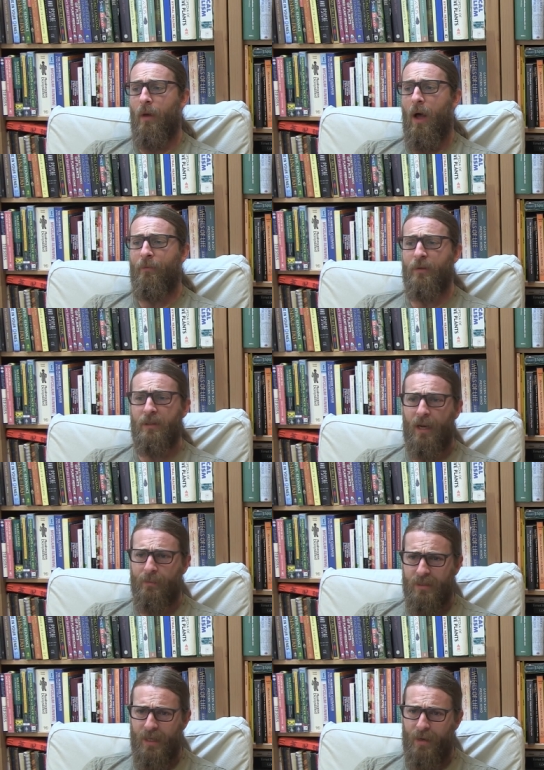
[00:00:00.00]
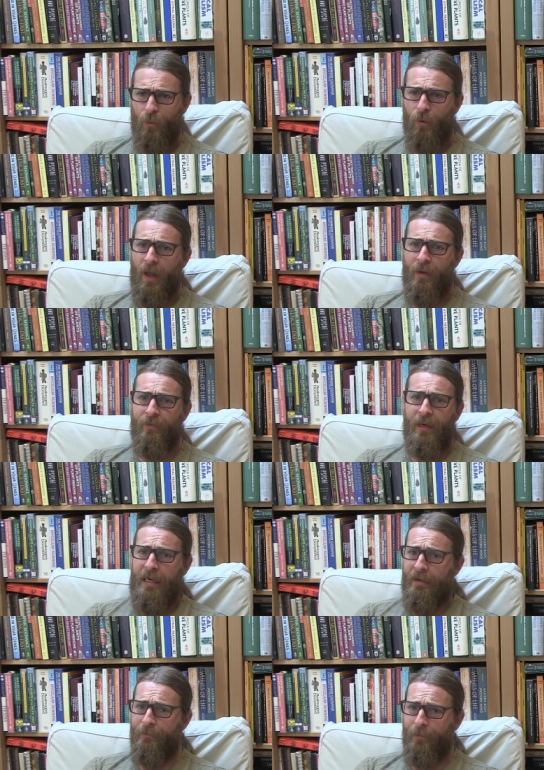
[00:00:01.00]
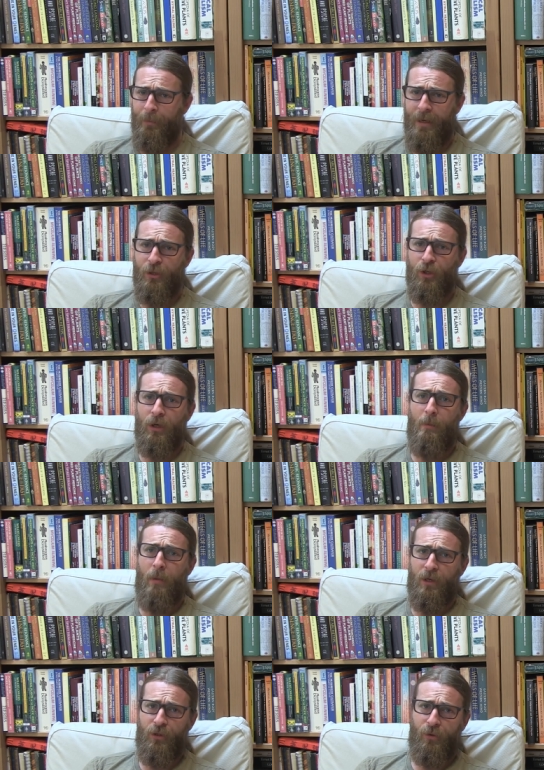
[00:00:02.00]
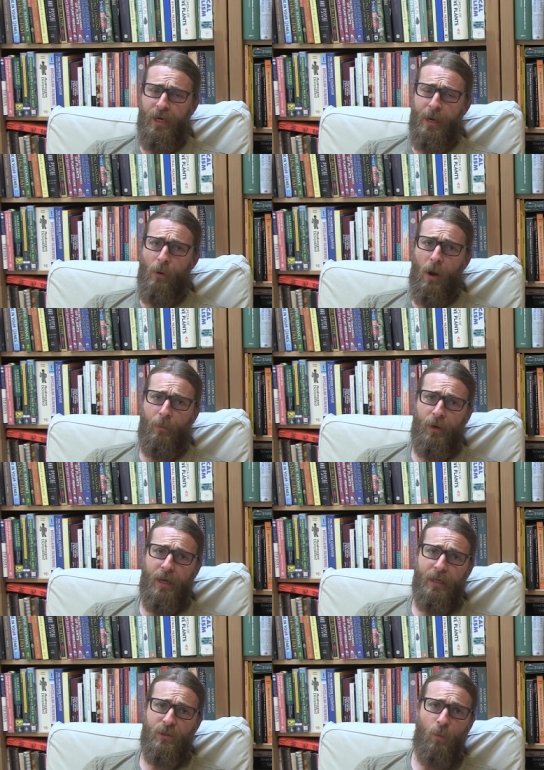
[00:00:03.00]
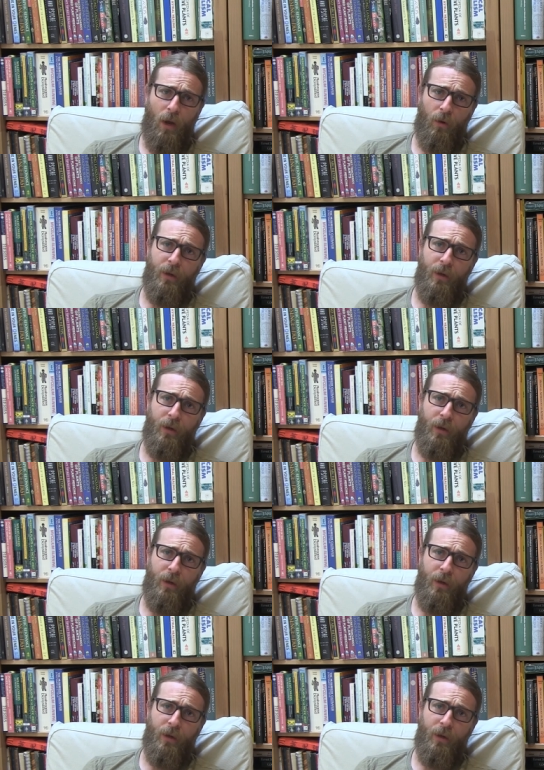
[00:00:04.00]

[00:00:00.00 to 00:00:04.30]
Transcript: oftentimes they will have an inflammation modulating property as well.